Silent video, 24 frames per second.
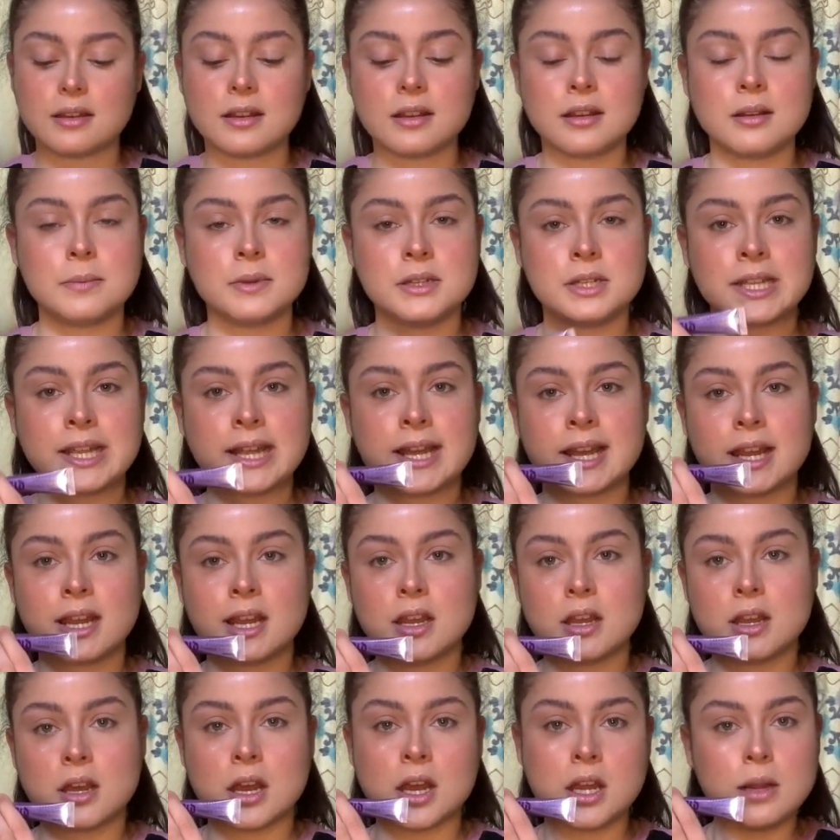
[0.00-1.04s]
Urban
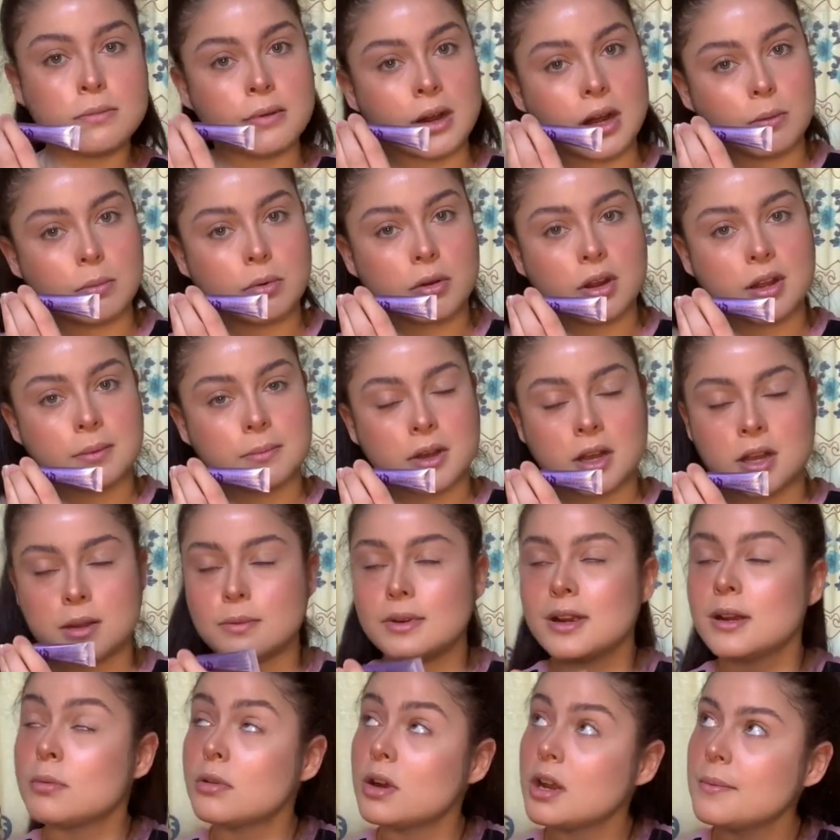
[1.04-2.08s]
Decay eyebrow
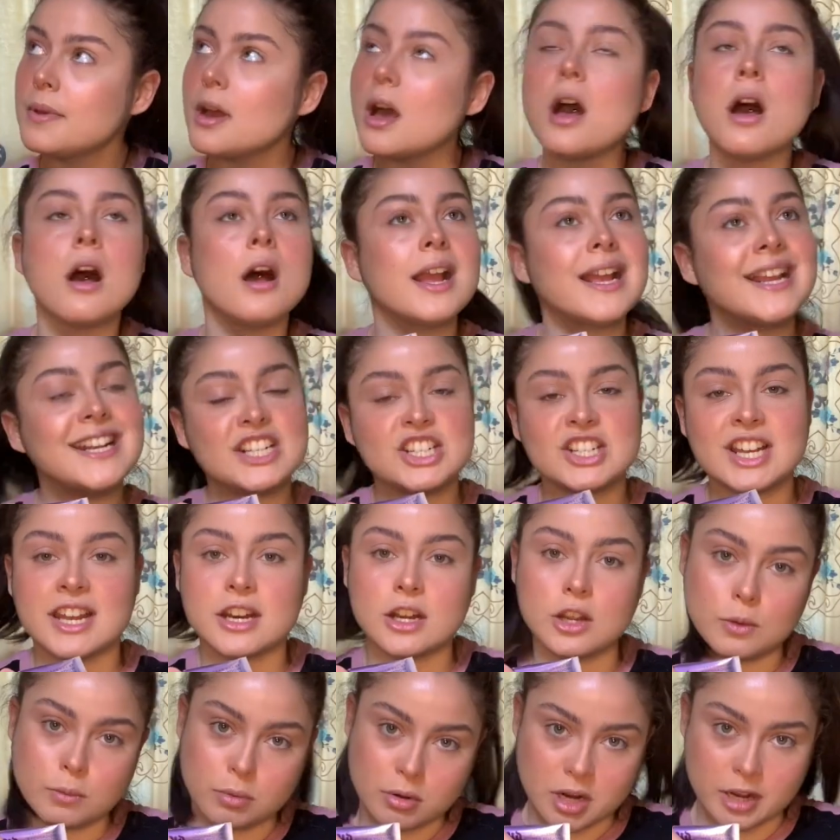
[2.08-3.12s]
primer?
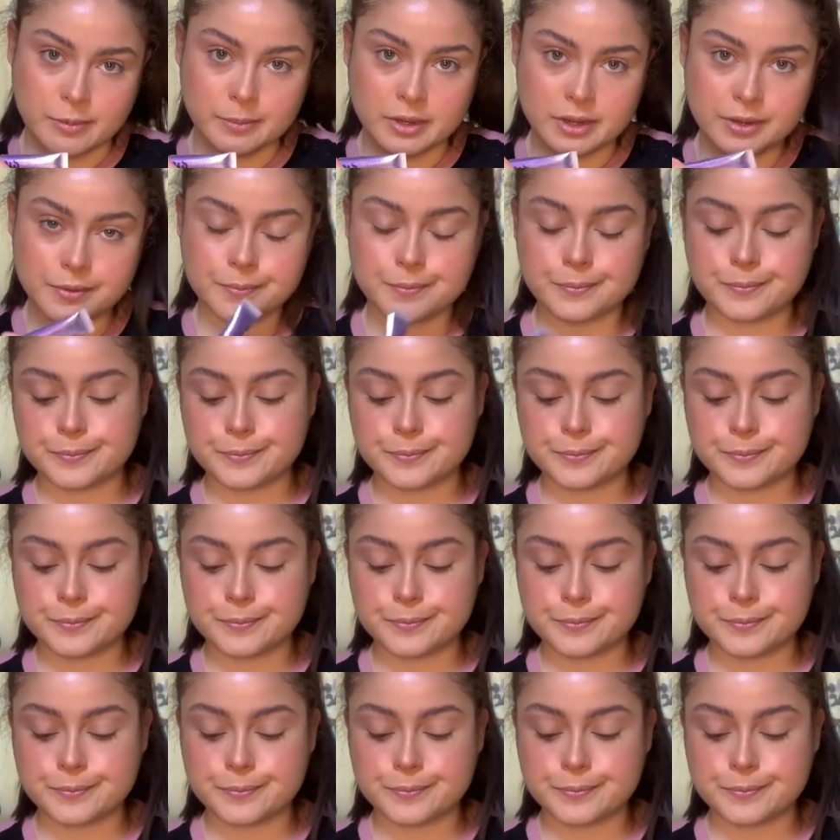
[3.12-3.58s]
Eyeshadow primer.